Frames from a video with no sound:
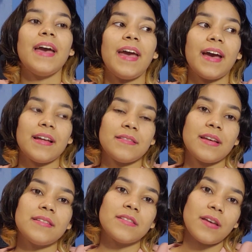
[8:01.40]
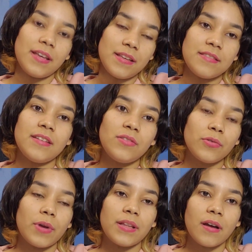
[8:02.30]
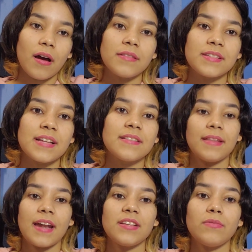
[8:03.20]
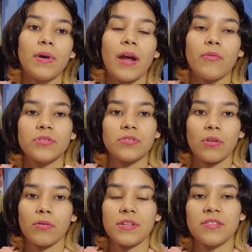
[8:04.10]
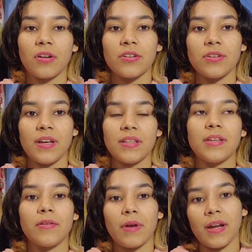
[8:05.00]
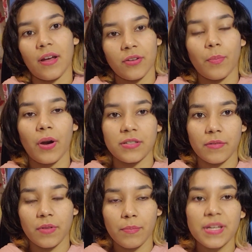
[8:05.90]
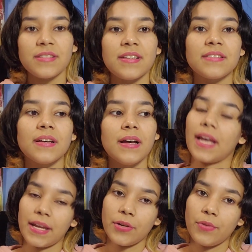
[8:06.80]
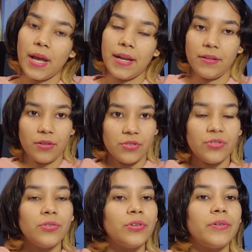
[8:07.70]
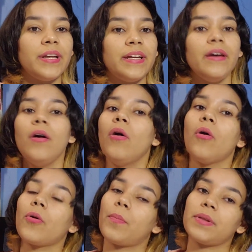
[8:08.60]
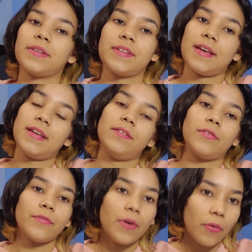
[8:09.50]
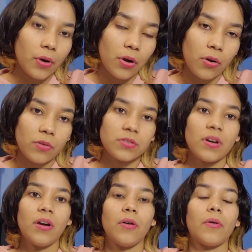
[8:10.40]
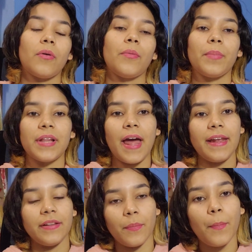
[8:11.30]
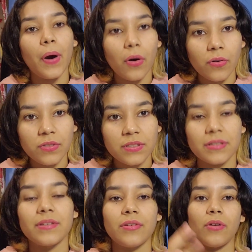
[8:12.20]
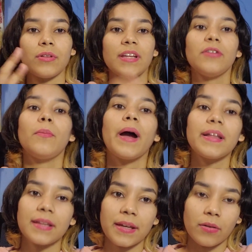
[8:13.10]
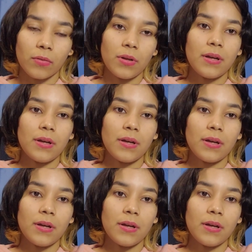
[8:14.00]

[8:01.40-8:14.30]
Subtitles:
and it's easy to create the content, that is when I will slowly start to integrate other parts of the business, like creating the jewelry, or taking the photos, or planning the post, little by little.